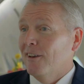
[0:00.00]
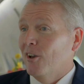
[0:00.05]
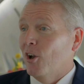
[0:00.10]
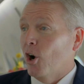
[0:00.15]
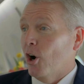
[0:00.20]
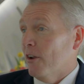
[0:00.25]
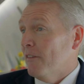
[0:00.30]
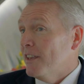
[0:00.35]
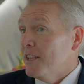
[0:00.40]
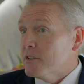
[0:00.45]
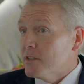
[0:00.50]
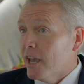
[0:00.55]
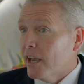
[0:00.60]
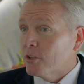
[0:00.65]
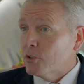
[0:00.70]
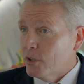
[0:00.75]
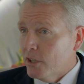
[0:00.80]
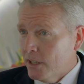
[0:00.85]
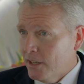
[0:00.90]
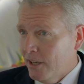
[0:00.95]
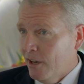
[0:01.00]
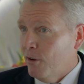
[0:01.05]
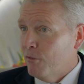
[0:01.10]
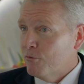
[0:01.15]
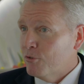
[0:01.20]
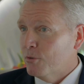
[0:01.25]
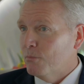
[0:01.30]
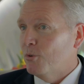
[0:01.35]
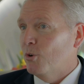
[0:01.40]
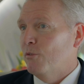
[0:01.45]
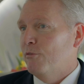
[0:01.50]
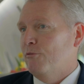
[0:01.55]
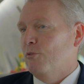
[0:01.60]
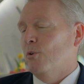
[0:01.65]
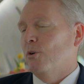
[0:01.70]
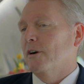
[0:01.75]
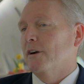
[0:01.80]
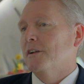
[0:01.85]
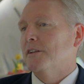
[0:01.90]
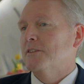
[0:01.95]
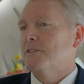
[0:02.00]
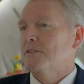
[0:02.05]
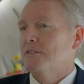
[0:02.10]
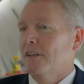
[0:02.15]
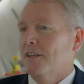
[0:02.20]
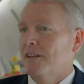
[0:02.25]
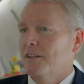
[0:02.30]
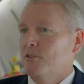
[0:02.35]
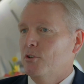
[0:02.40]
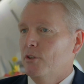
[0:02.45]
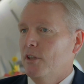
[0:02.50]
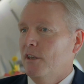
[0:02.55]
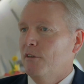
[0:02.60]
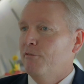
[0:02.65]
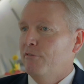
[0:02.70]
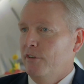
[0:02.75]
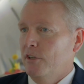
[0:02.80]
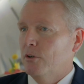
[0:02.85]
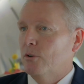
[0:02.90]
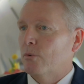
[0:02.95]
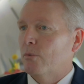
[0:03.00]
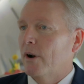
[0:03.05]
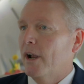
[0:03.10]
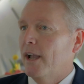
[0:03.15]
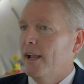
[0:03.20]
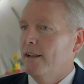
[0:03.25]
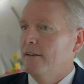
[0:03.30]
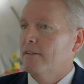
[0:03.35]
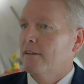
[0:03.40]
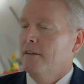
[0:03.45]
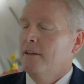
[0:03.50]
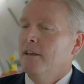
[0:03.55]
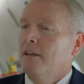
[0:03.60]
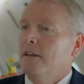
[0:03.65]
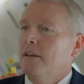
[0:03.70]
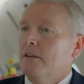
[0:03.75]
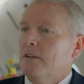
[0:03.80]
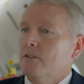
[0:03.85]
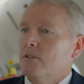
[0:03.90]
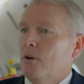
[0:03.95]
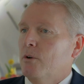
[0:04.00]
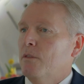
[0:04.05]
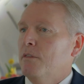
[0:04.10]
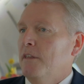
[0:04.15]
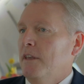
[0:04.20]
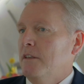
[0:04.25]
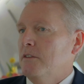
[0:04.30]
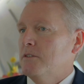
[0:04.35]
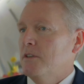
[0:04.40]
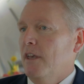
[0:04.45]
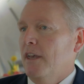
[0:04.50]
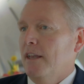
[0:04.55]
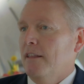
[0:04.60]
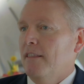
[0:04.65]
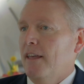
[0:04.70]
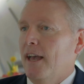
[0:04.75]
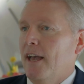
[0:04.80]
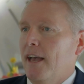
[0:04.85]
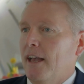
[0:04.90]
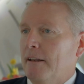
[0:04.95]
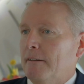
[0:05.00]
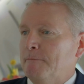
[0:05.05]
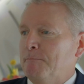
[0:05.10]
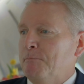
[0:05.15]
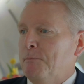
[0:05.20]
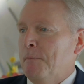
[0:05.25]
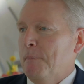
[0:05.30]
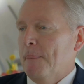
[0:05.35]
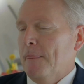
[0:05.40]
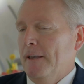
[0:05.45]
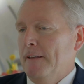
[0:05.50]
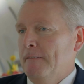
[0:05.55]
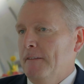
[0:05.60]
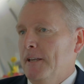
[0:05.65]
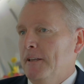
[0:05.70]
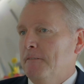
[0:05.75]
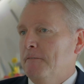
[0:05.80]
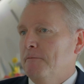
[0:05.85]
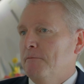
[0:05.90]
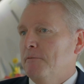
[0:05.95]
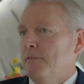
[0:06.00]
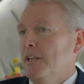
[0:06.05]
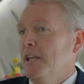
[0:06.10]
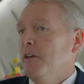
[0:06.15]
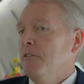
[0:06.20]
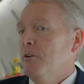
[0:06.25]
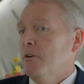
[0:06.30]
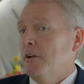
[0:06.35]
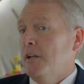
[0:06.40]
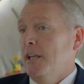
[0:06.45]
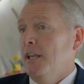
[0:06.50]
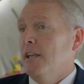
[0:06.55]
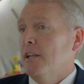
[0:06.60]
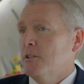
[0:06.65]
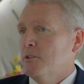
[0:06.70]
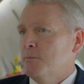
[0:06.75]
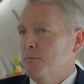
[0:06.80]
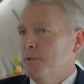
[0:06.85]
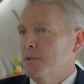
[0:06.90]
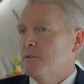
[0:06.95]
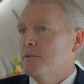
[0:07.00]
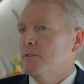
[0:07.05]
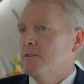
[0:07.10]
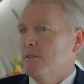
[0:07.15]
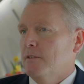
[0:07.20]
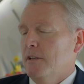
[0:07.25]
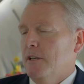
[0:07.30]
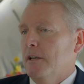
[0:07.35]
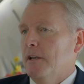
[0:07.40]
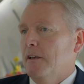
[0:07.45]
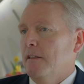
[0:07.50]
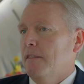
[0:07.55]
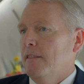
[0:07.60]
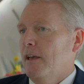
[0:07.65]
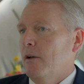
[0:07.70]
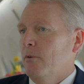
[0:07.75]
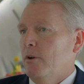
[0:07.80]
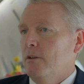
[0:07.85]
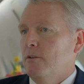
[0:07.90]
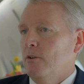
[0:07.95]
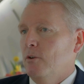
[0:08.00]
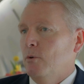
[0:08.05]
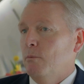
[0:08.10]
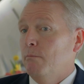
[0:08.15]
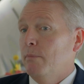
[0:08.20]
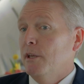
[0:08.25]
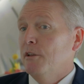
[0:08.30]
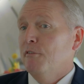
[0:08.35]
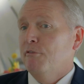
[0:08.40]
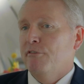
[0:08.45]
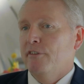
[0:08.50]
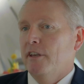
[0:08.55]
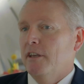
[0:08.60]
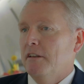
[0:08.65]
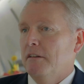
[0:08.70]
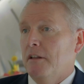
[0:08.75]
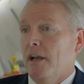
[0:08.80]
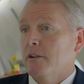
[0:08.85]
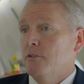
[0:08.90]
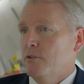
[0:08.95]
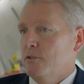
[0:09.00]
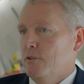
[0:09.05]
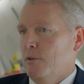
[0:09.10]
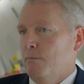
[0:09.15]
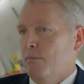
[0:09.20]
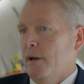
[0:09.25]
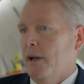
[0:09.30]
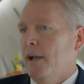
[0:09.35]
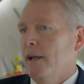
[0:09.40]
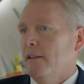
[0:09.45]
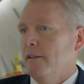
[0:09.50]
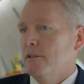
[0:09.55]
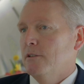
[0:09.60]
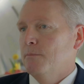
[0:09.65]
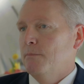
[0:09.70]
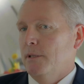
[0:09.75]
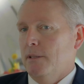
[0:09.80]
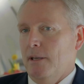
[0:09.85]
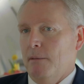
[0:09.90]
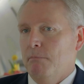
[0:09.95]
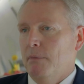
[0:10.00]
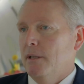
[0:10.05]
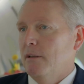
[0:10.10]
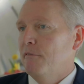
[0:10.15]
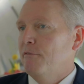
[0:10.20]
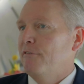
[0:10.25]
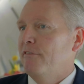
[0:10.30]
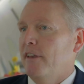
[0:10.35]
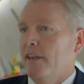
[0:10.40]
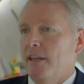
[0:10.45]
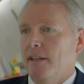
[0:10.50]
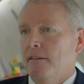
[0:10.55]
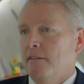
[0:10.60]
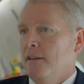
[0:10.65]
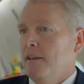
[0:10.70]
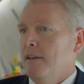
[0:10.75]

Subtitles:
are these actually comfortable for us? Do they feel right? So things like that. And then the other enhancements that we do benefit not just the pilots, but they benefit